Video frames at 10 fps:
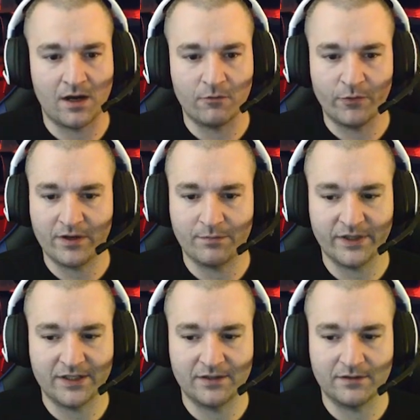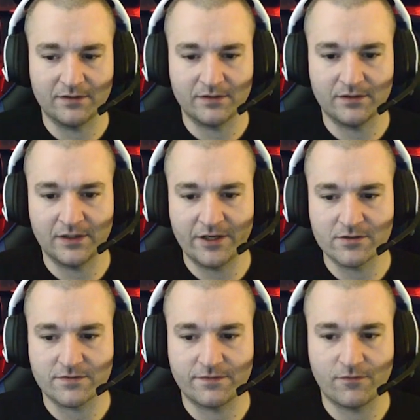We completed layers
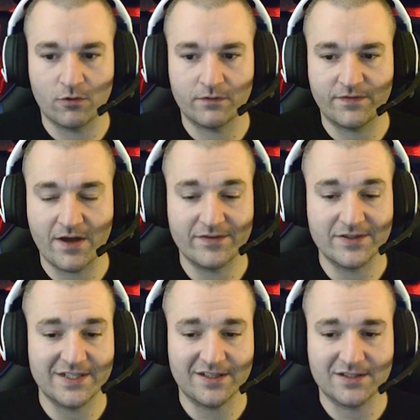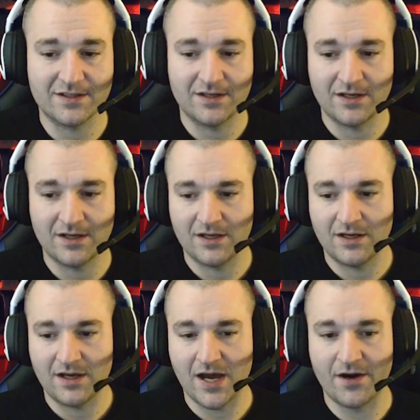4, 5, and 6
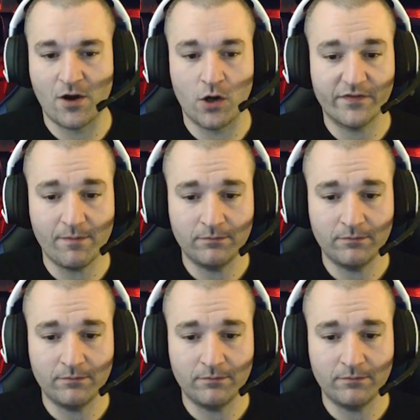on all of them,